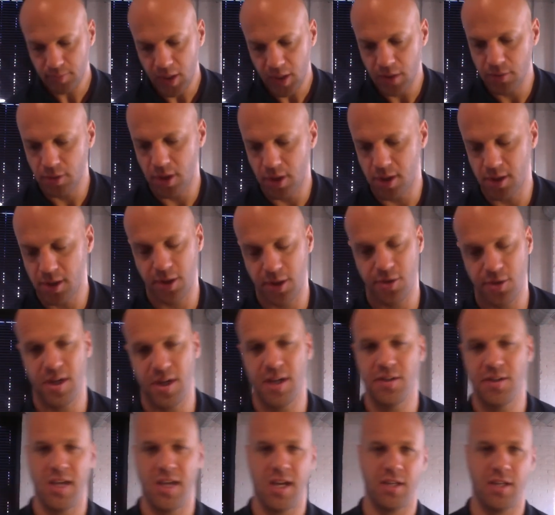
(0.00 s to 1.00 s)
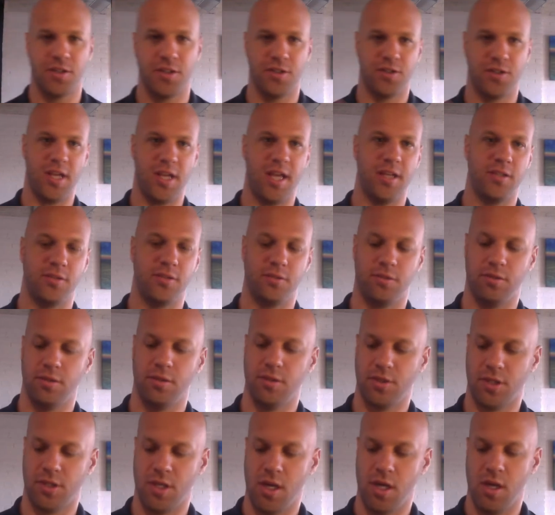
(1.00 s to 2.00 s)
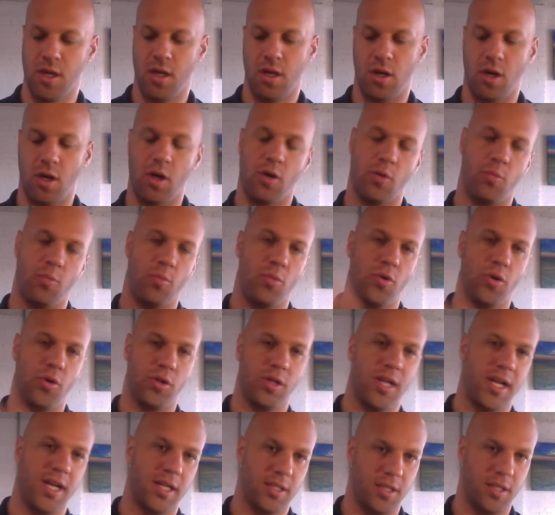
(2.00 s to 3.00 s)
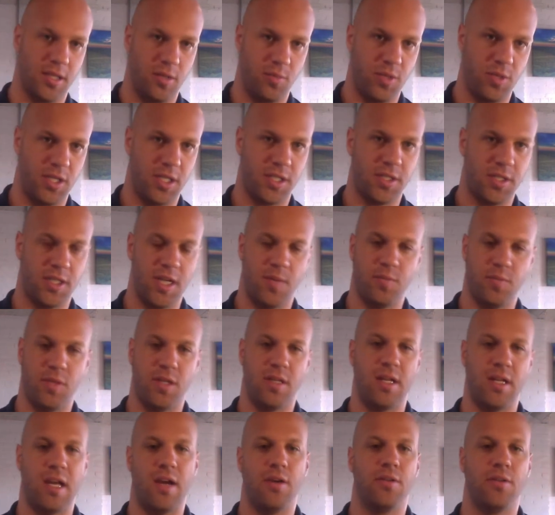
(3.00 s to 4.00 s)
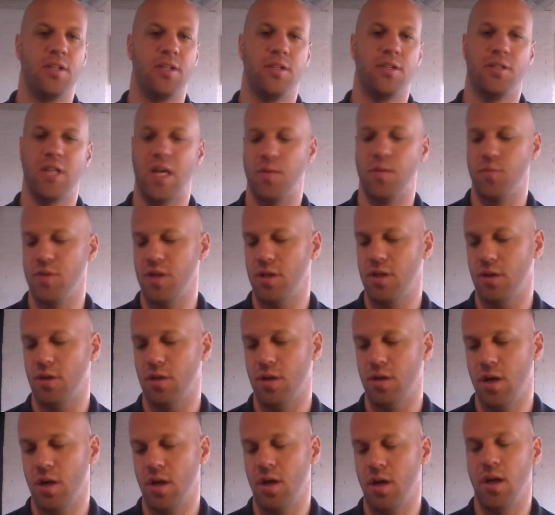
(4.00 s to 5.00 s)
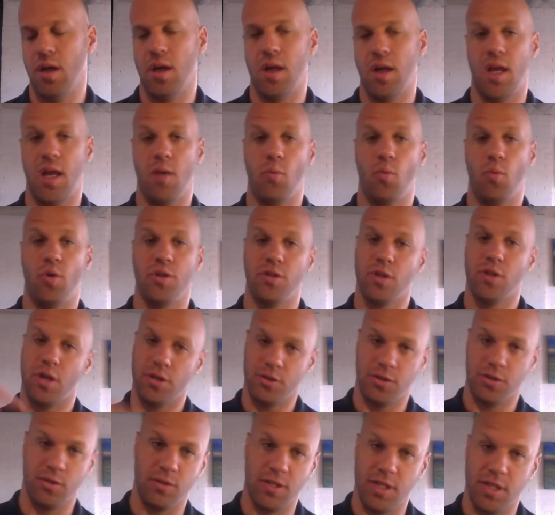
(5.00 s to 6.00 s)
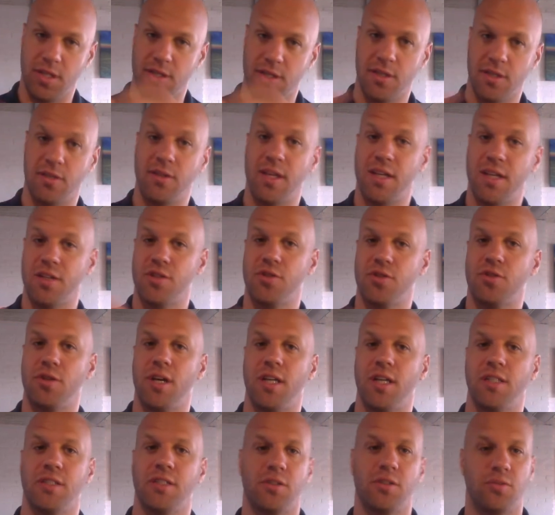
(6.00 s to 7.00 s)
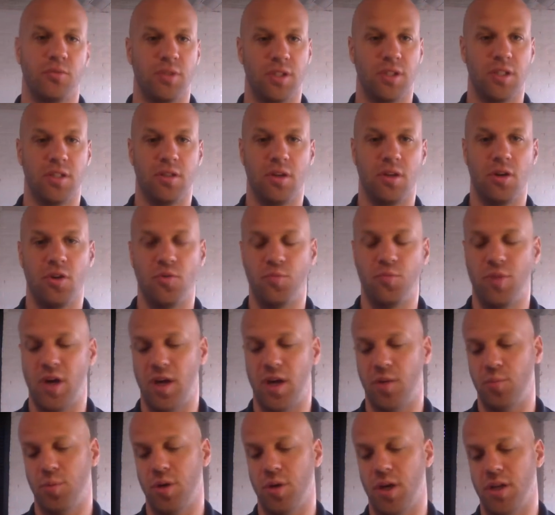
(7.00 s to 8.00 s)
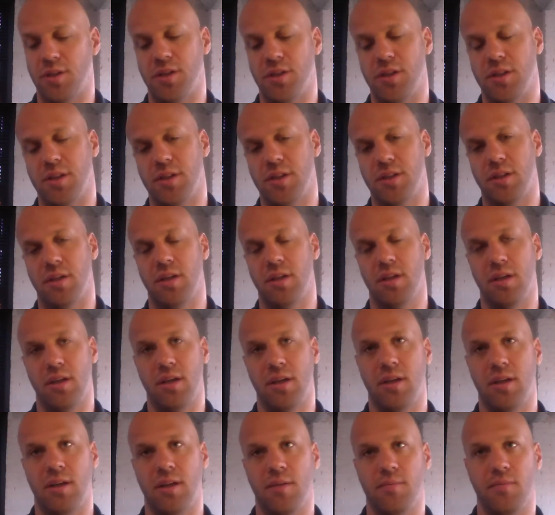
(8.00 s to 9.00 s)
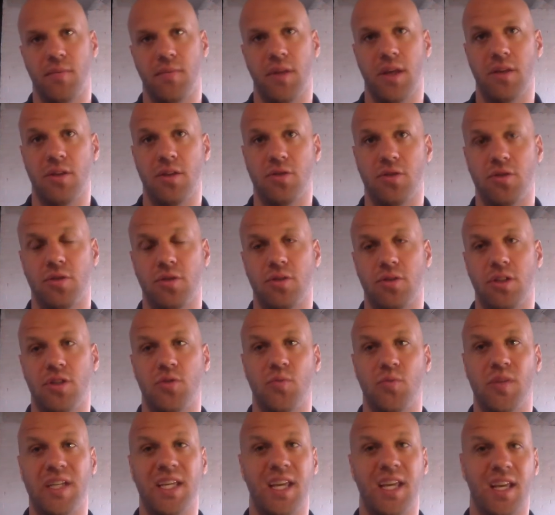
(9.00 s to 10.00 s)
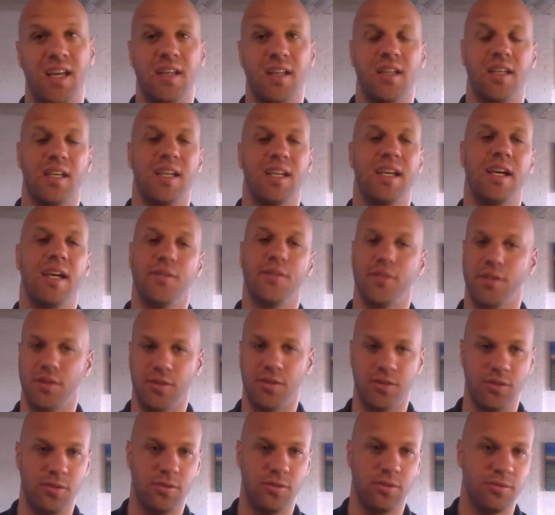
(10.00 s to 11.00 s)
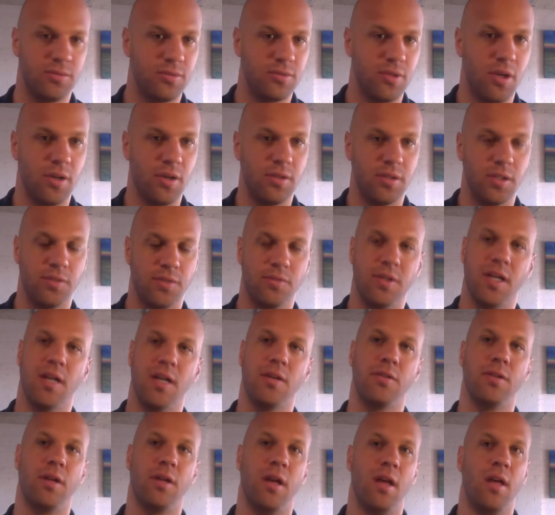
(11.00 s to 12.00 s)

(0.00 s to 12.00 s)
longer transaction cycles are more likely to be accepted now this time of year, which also leads to less stress within the home buying process. And the truth is, we can get houses sold all year round.